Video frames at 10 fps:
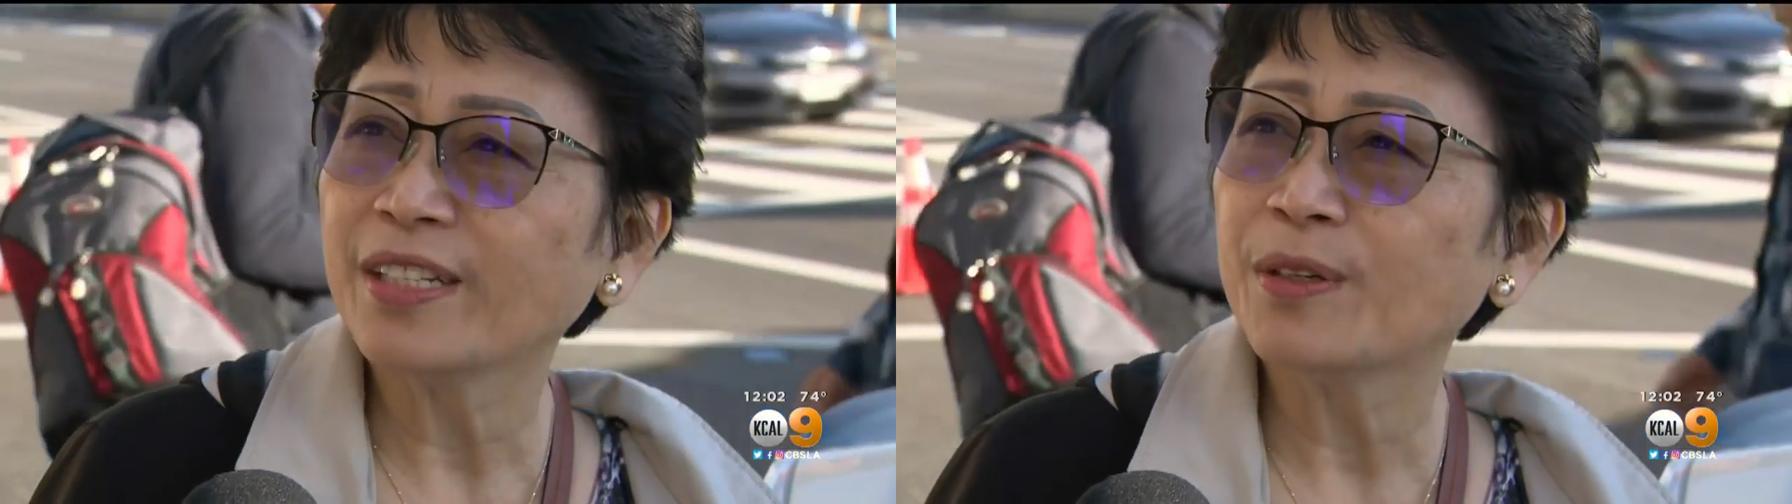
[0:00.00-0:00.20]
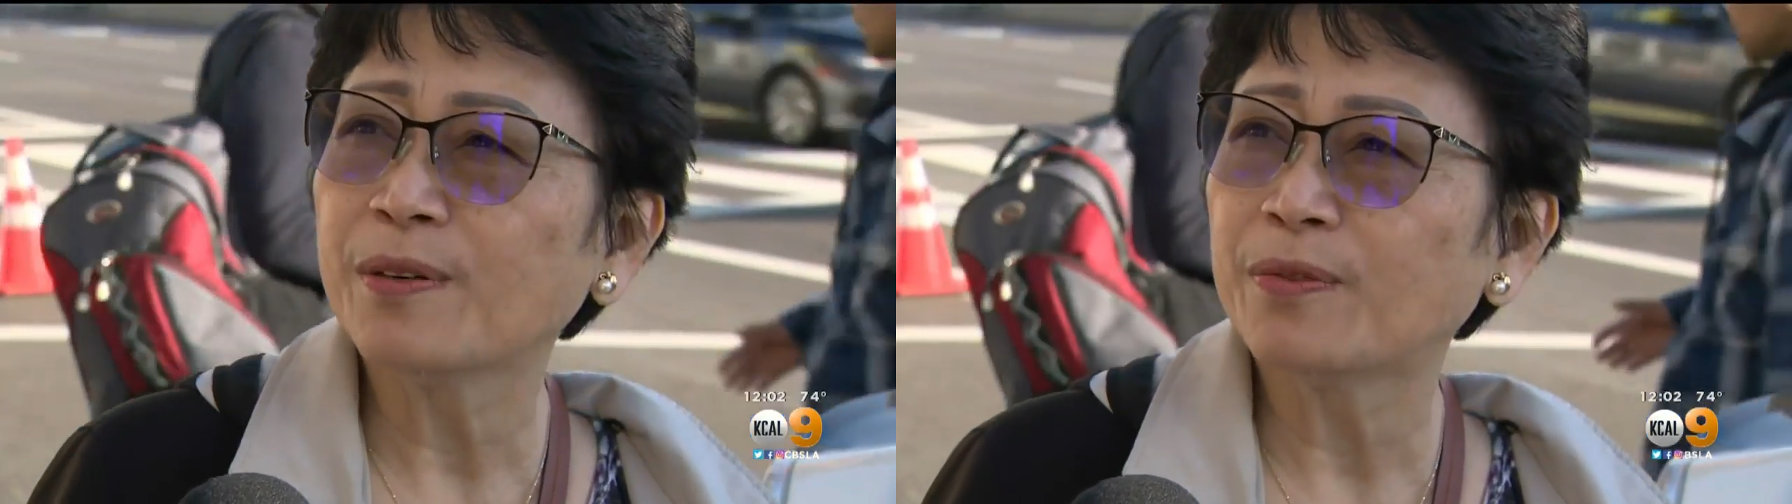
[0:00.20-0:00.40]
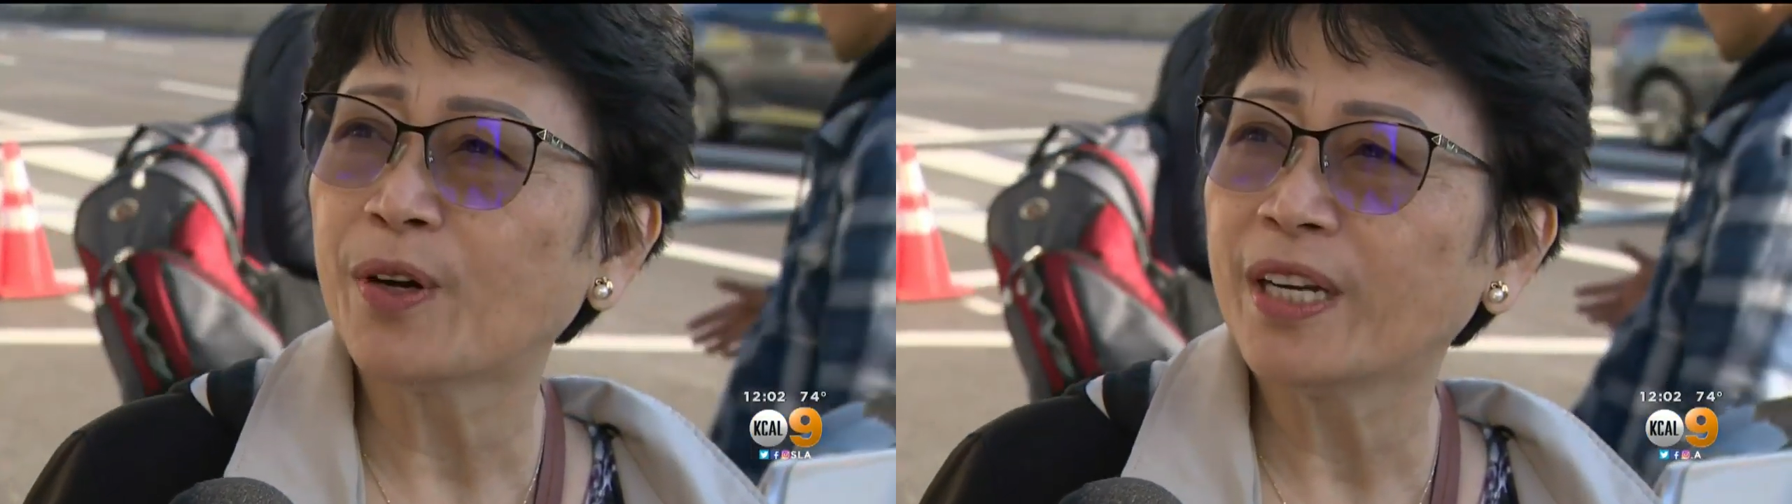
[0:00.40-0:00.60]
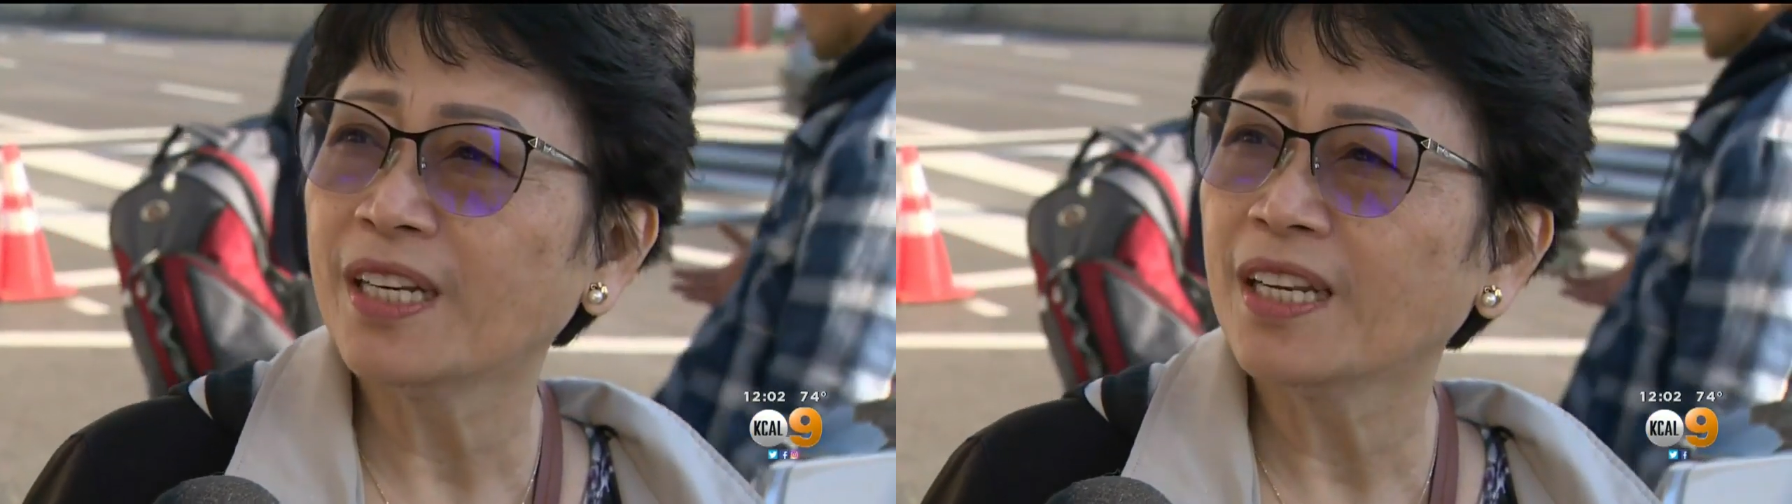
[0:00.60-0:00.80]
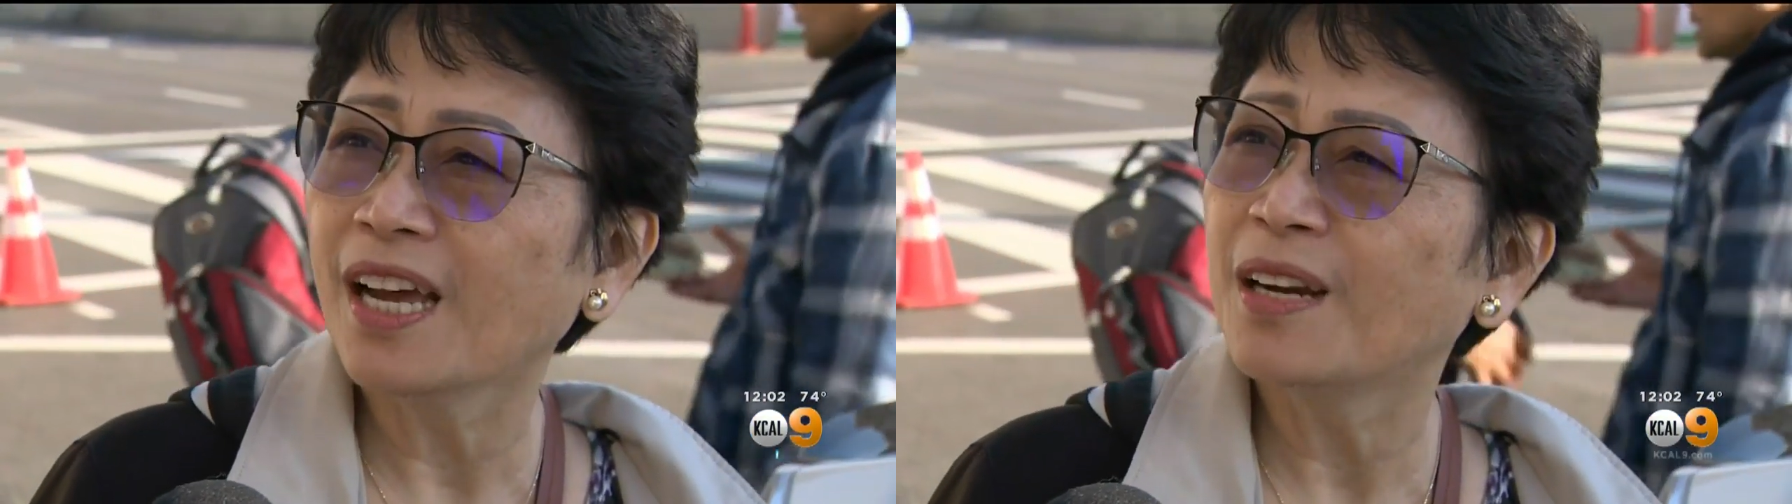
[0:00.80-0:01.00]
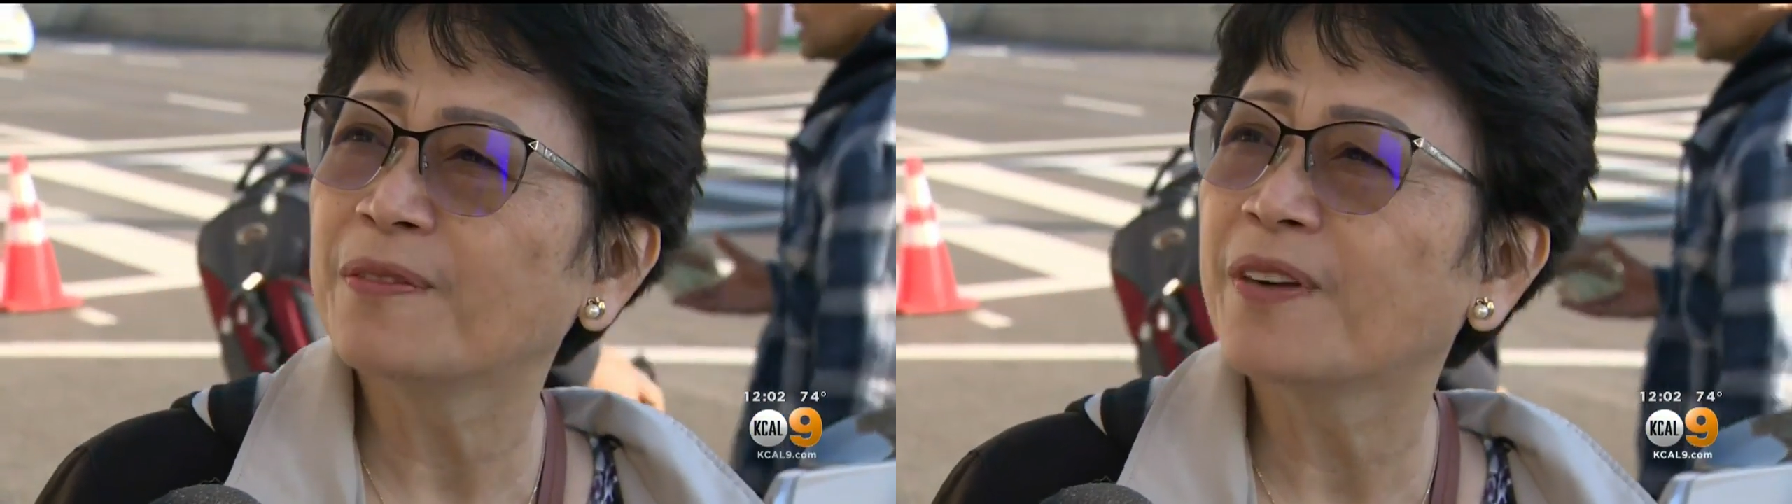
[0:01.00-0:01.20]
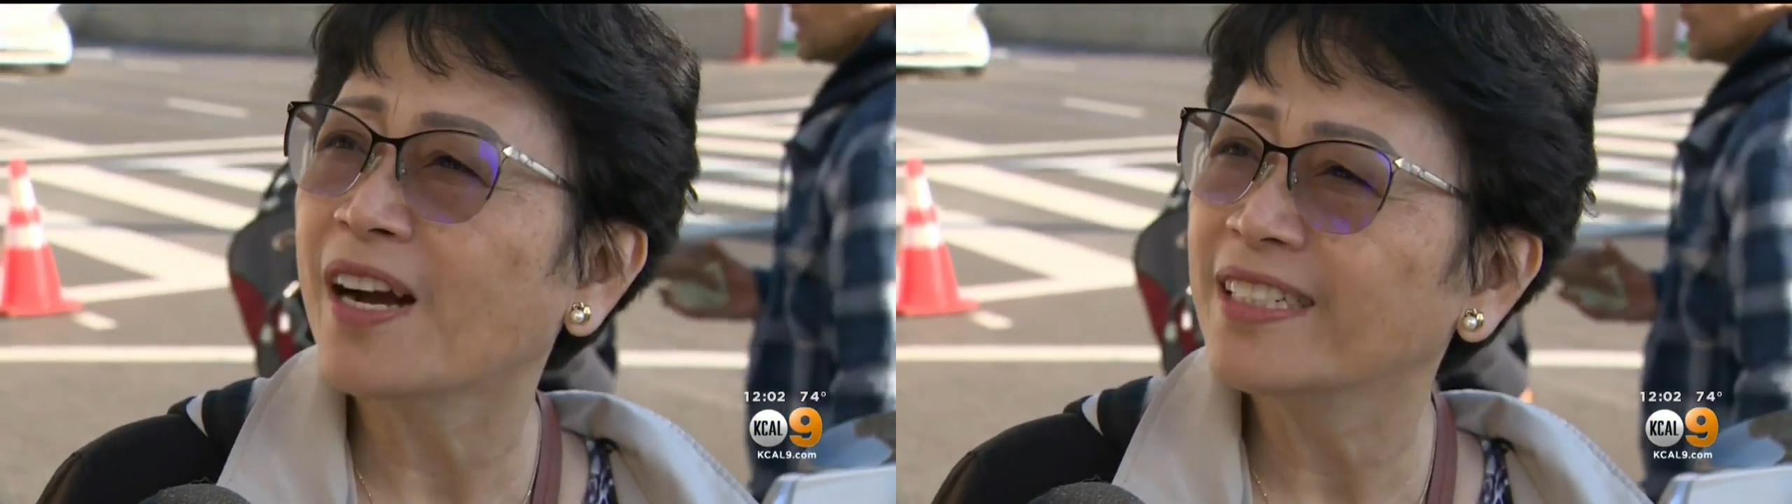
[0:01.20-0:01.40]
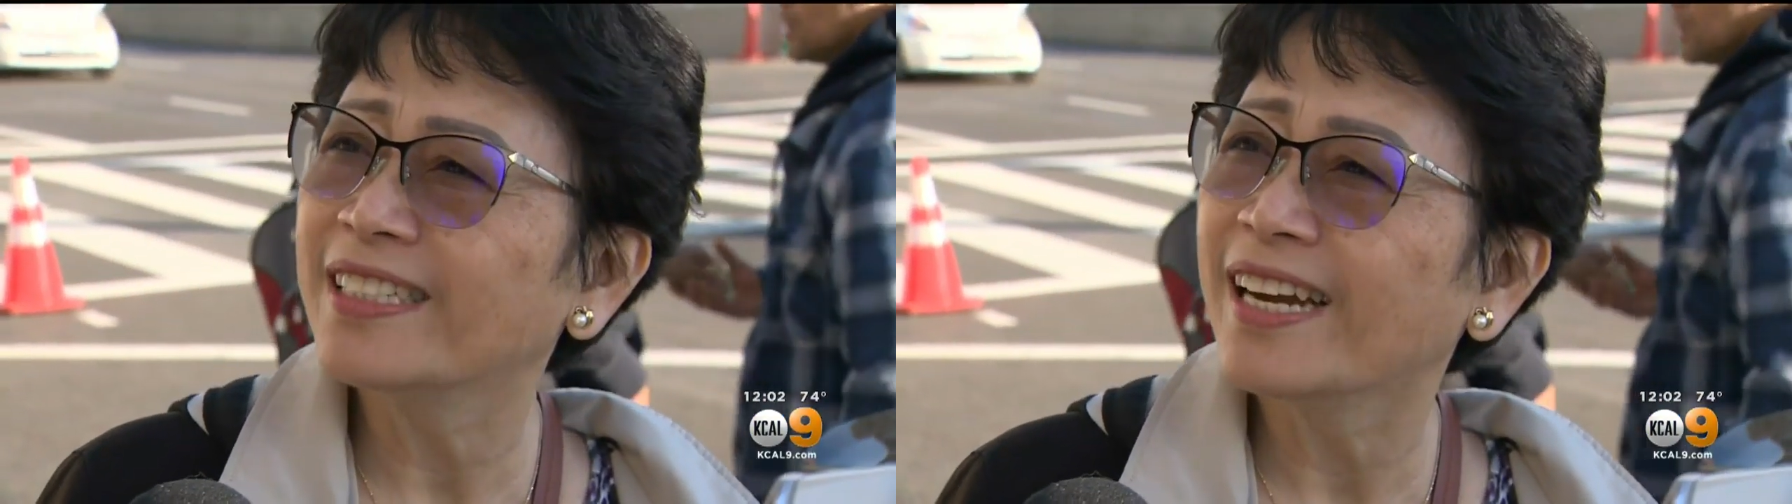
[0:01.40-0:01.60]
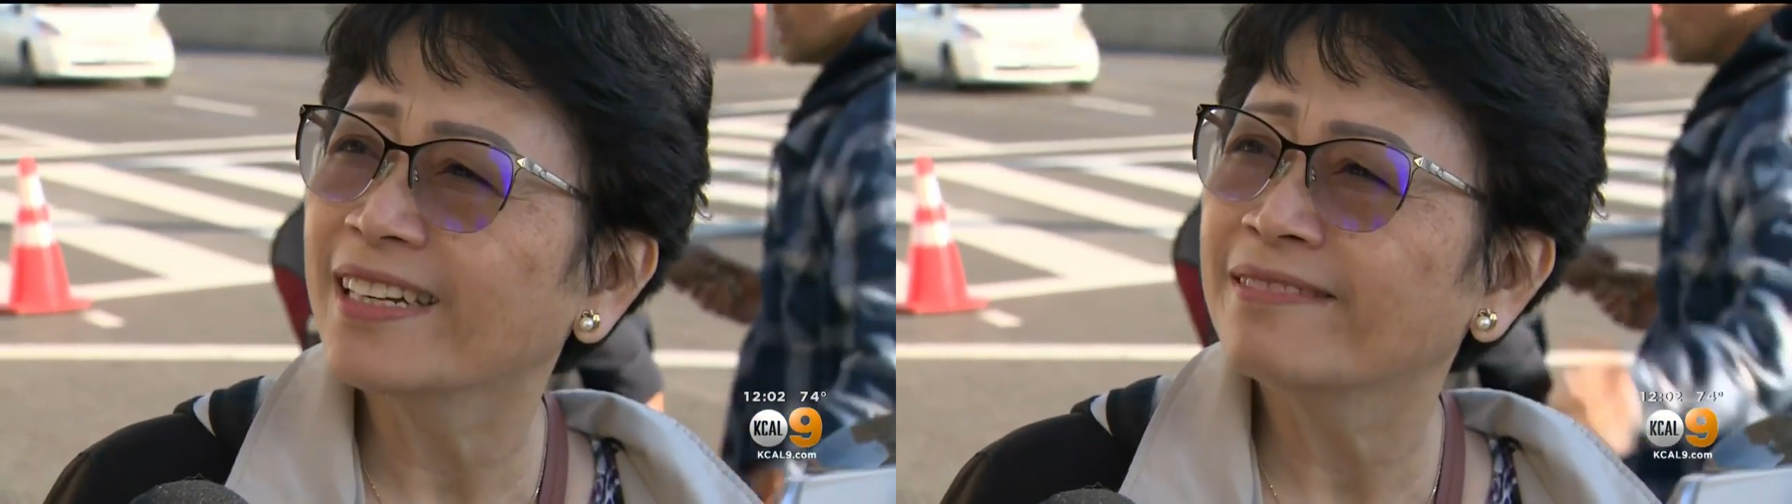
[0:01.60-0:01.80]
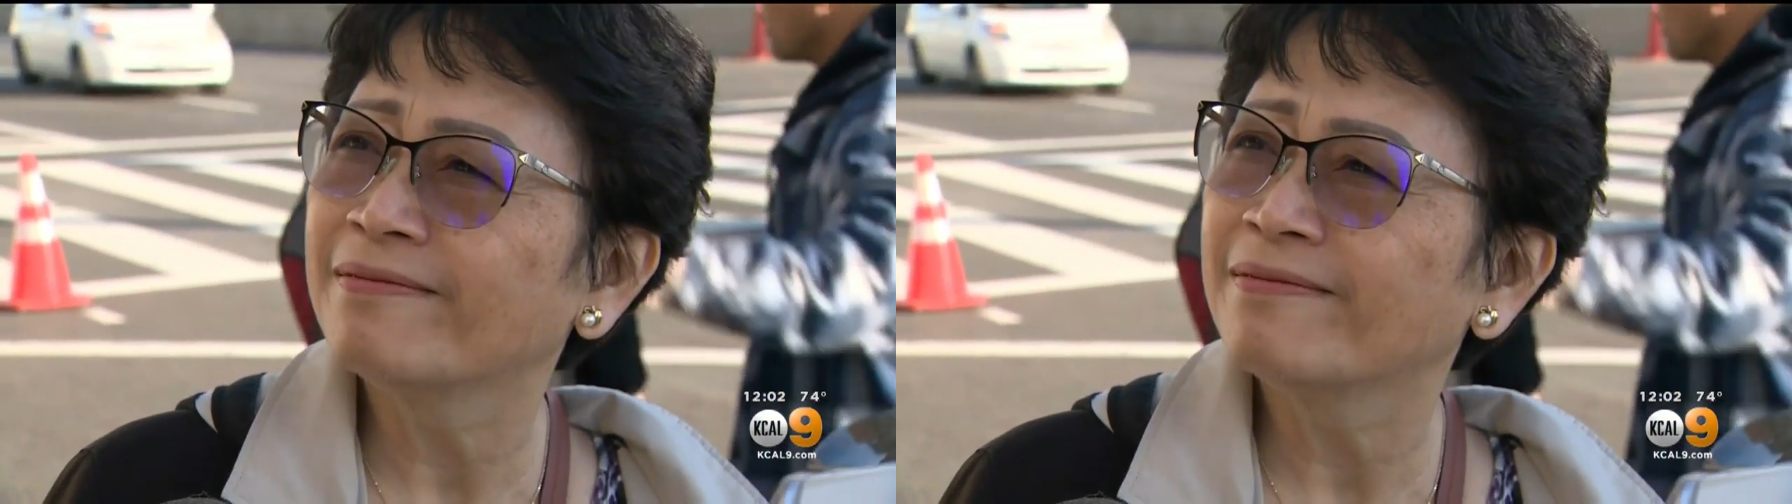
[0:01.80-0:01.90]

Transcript: to avoid a lot of contact.